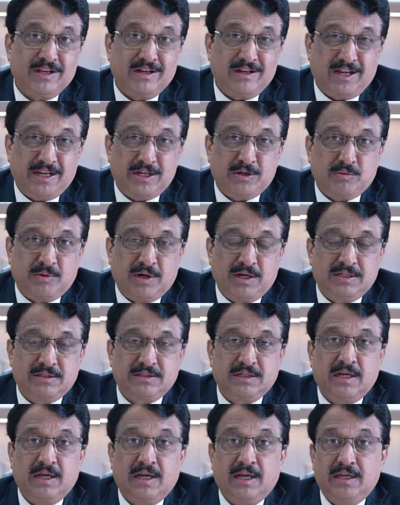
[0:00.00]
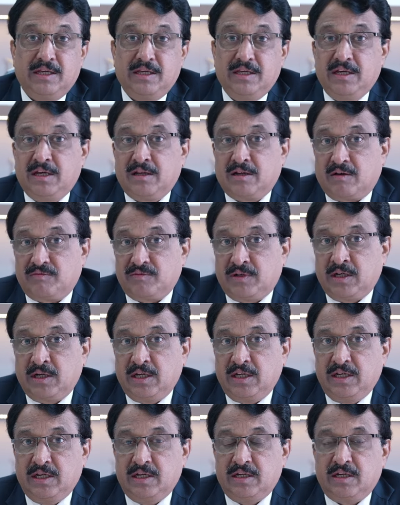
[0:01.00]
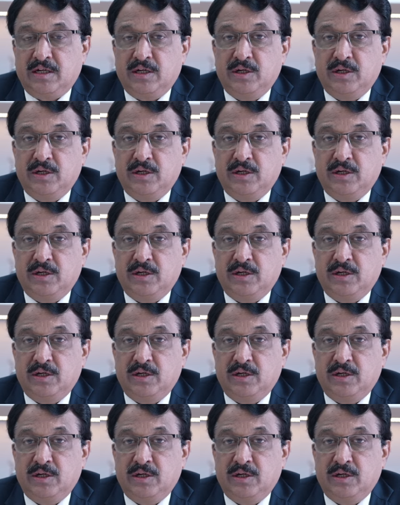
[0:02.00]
Likewise, year after year,